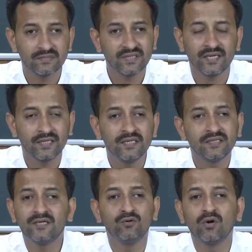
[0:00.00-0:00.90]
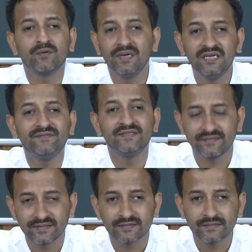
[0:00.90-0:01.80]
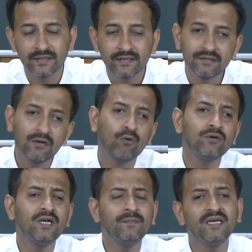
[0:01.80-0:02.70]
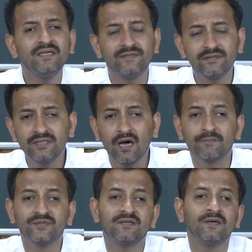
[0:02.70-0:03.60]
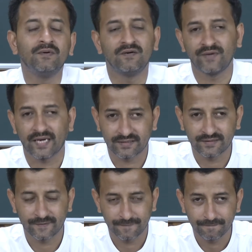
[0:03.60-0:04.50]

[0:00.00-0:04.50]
They do not believe in this. They only believe in the observable facts.